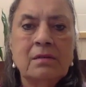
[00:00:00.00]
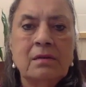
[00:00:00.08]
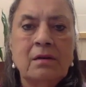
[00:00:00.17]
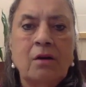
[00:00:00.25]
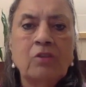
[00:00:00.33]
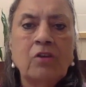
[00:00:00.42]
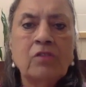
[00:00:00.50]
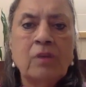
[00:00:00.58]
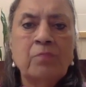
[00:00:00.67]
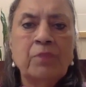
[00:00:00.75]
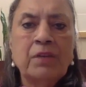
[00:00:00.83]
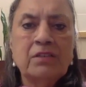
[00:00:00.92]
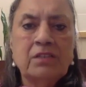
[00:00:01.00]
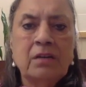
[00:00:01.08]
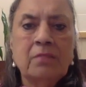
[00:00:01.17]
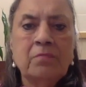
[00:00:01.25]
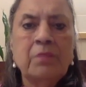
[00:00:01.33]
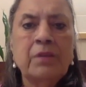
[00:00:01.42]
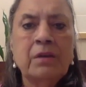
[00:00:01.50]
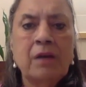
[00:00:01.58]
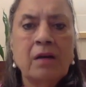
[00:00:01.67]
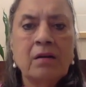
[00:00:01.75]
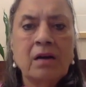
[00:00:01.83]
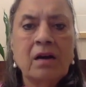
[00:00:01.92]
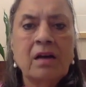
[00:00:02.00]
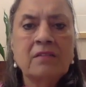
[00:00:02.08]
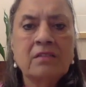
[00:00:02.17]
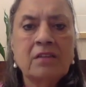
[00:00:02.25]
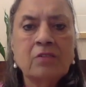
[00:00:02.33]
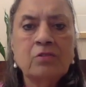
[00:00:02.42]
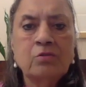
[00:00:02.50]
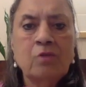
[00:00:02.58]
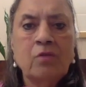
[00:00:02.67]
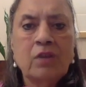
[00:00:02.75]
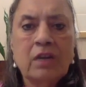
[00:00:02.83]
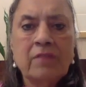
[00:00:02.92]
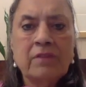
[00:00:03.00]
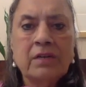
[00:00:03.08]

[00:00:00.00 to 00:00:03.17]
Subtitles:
Out of compulsion, maybe hunger has struck you or whatever.